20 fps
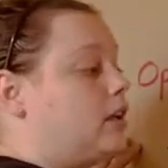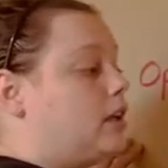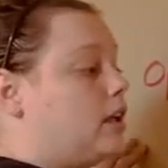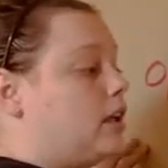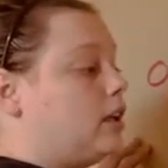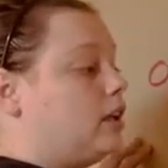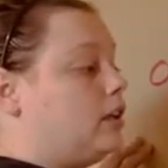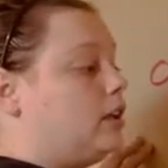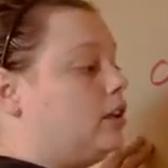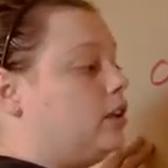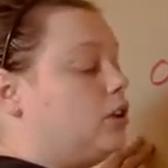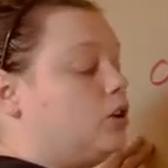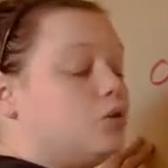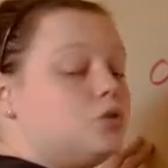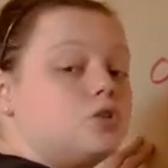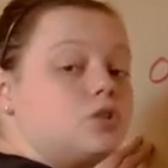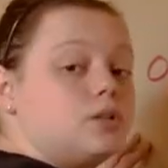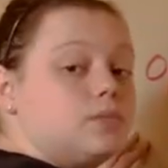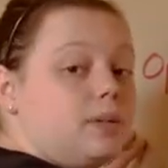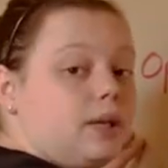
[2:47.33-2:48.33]
You
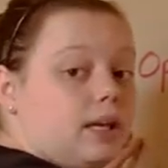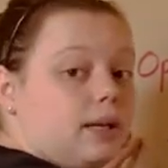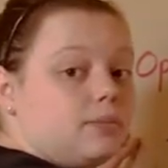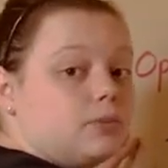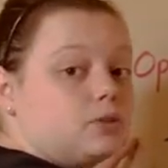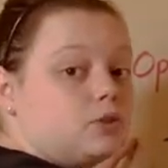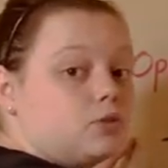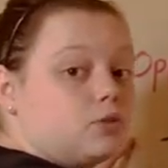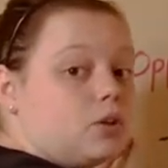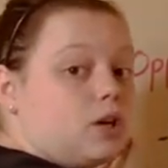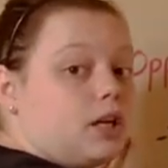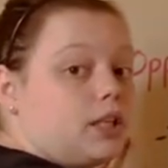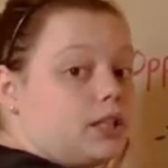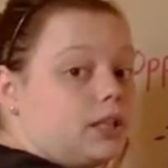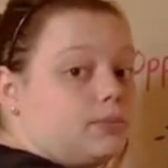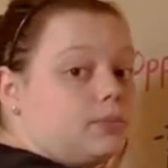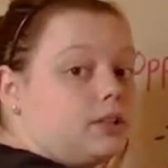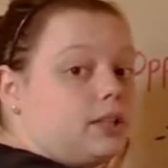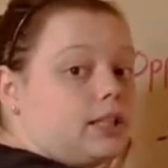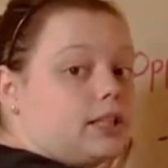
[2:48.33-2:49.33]
should be able to draw a
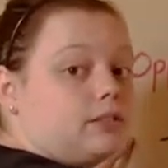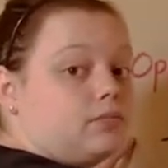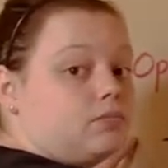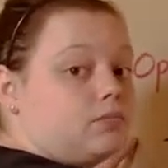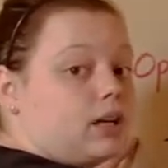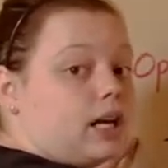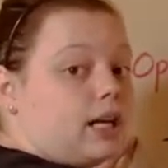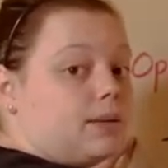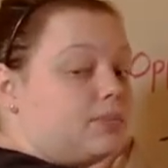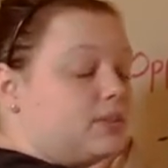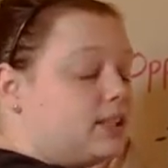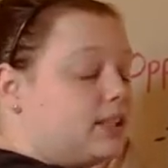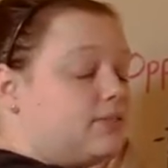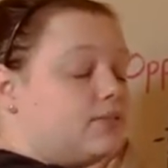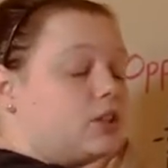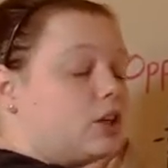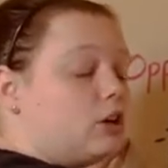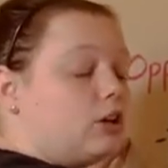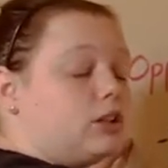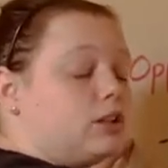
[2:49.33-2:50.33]
number line. I believe in
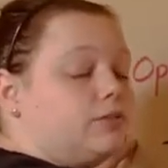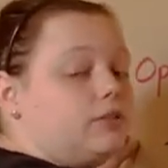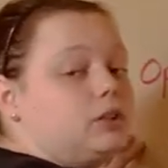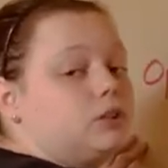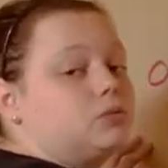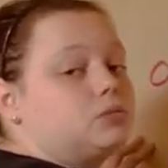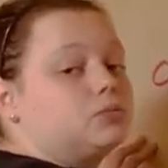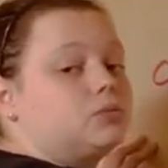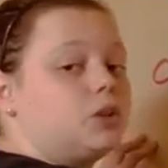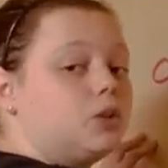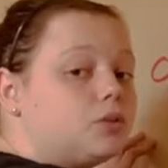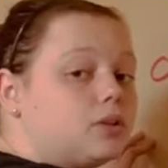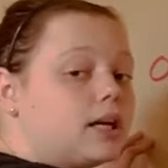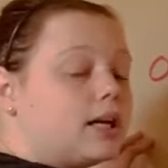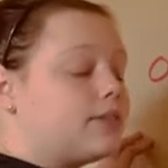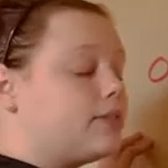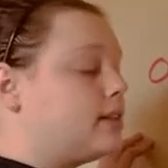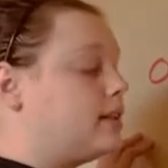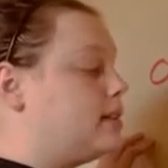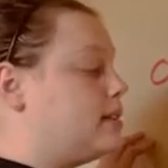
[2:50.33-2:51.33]
all of you. You got
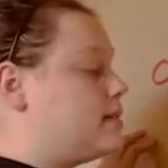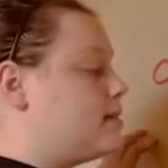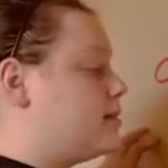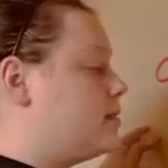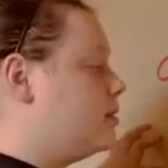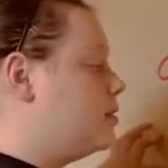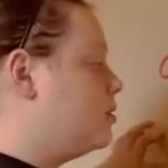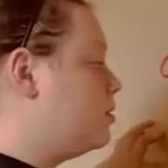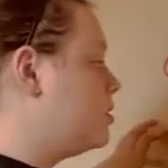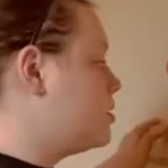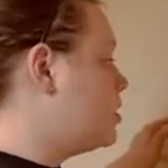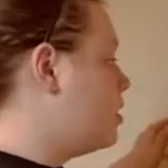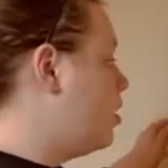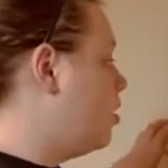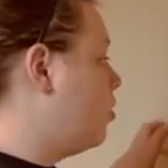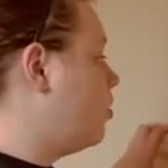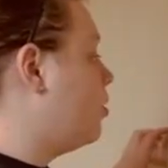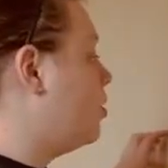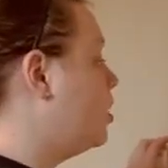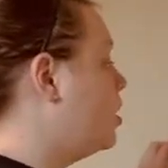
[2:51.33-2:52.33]
this.
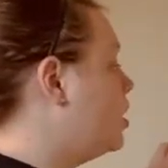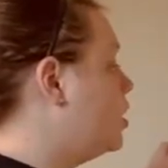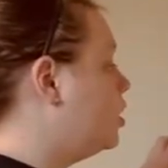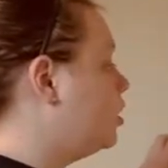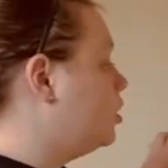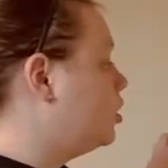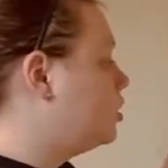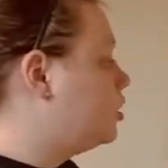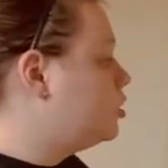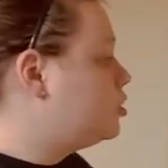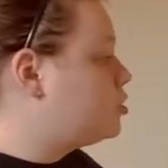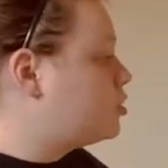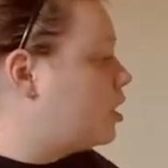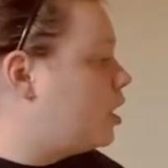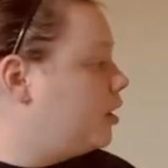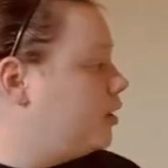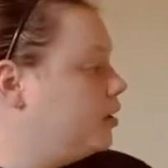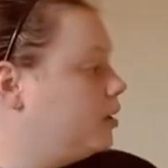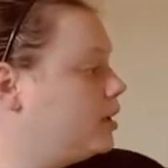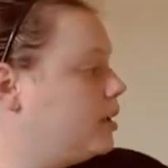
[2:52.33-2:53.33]
So you're going to draw
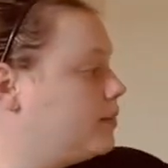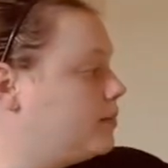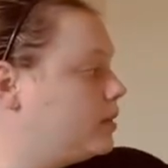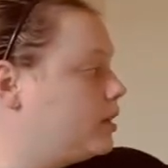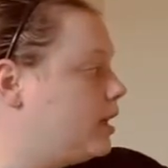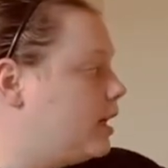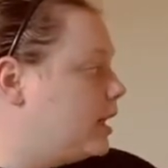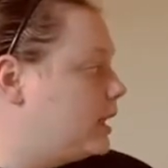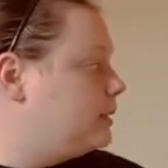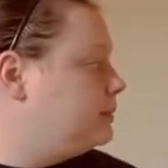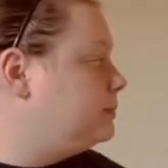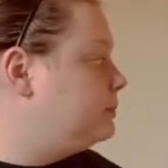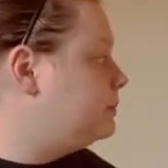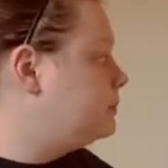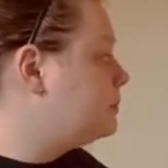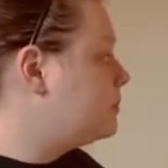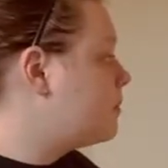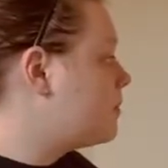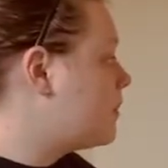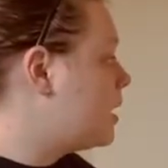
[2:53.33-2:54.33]
your number line
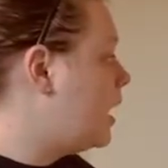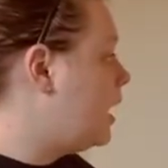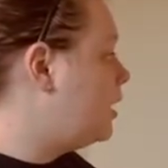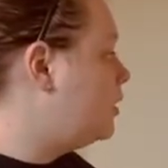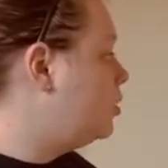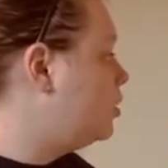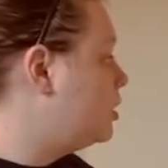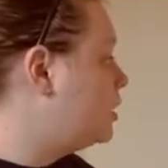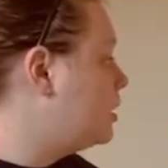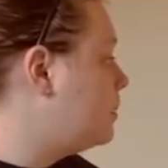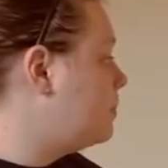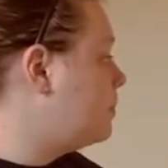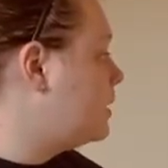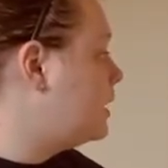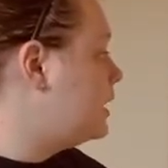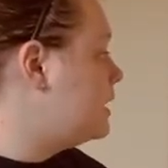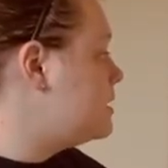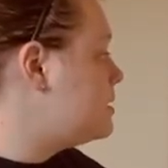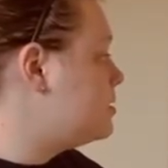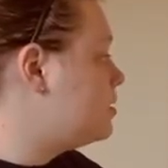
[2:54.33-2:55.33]
and you're going to
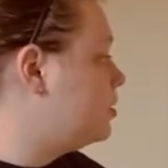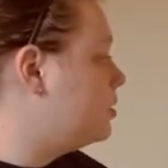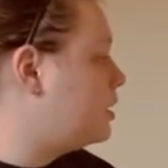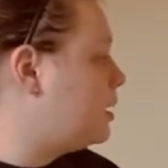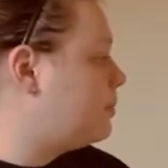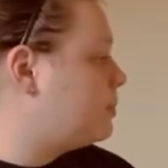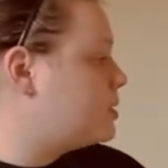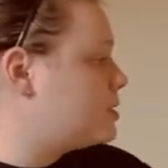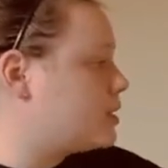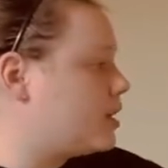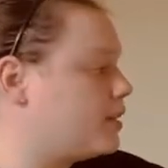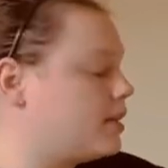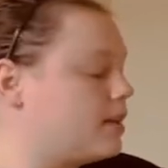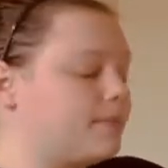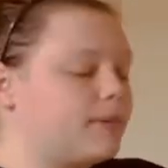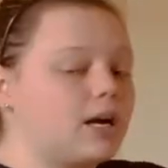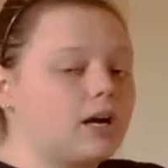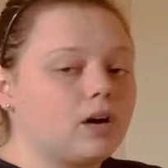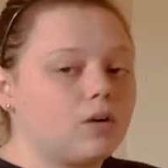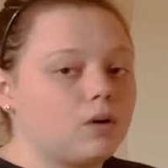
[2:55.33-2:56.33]
place your numbers on them
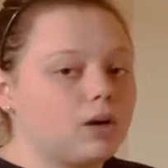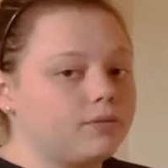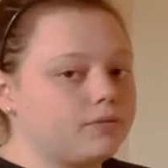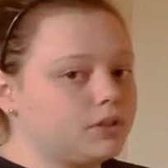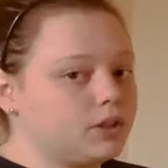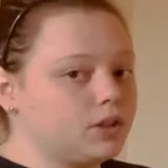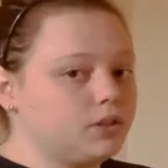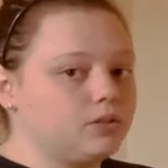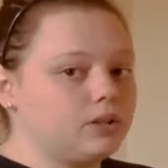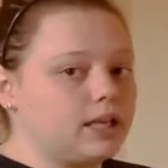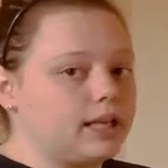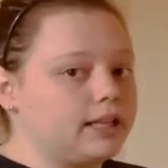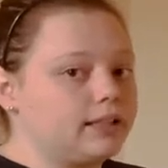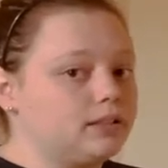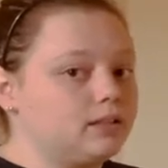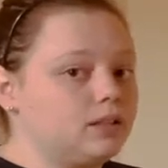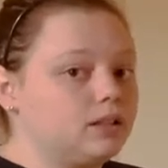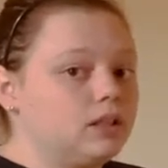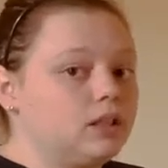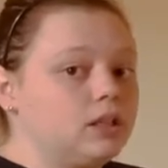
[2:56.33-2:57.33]
however you like.
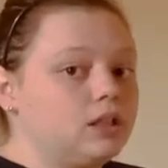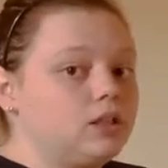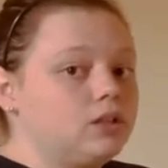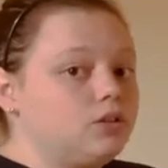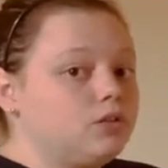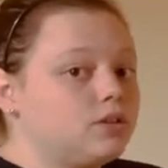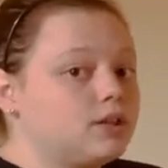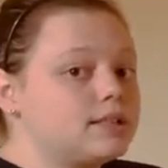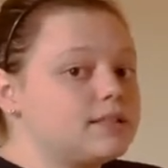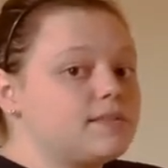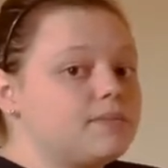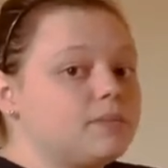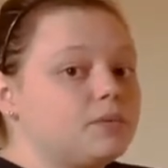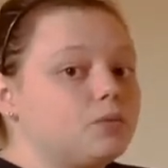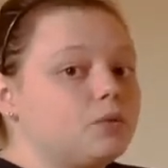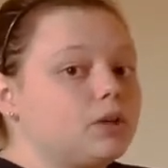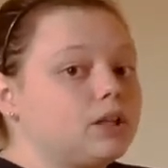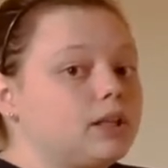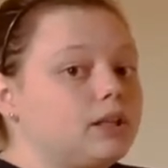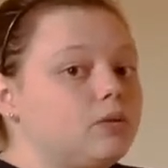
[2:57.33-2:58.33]
You guys have been
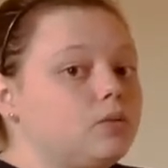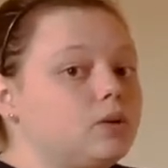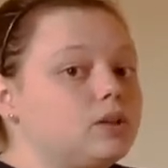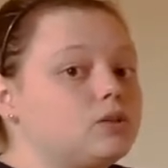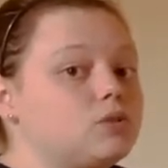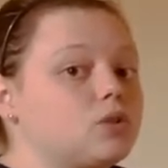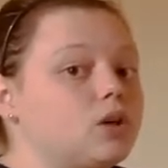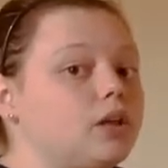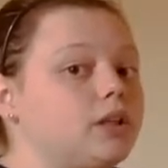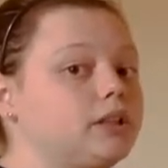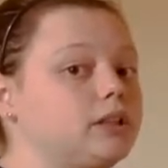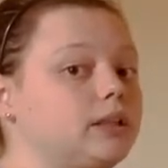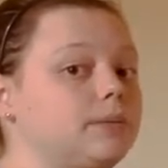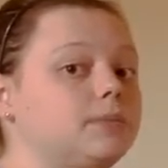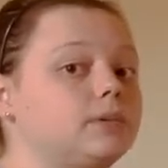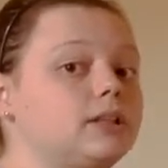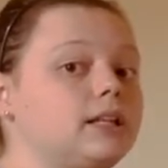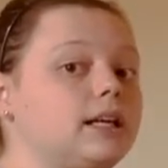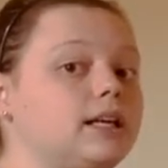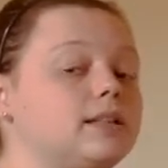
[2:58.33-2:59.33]
working with drawing number
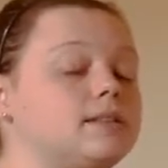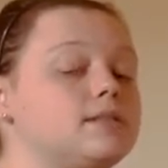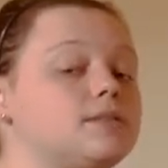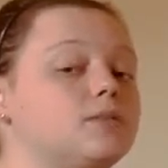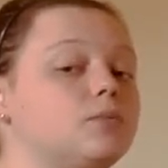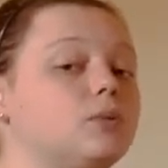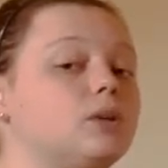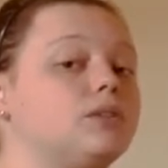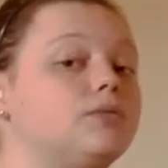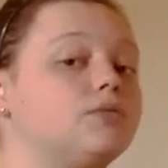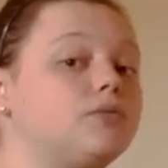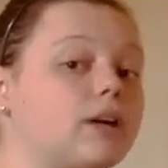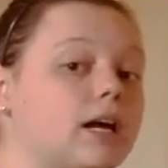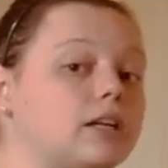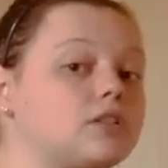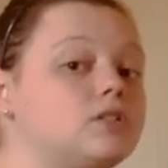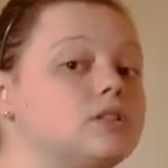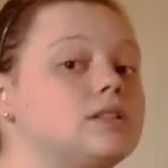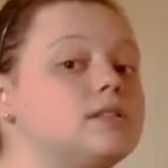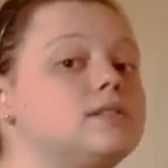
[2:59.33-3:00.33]
lines with
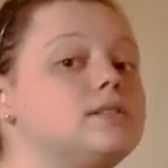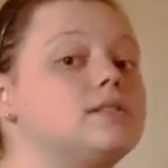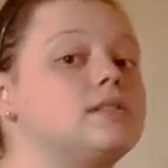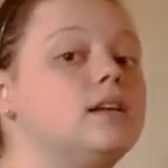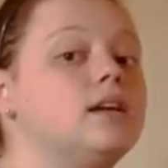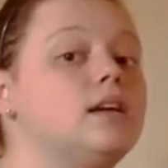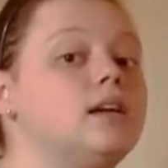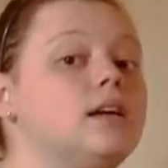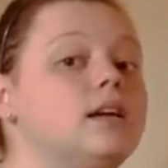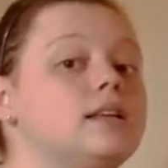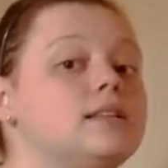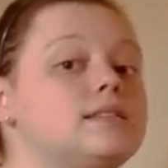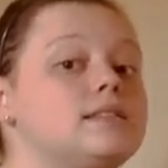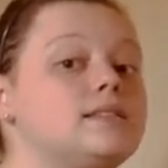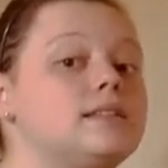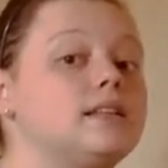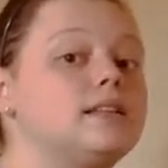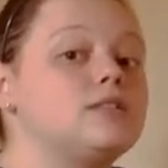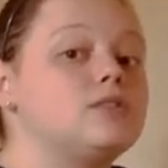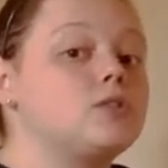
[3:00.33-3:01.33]
fractions
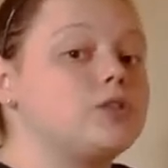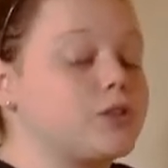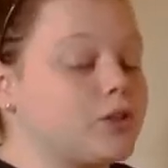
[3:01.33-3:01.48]
since third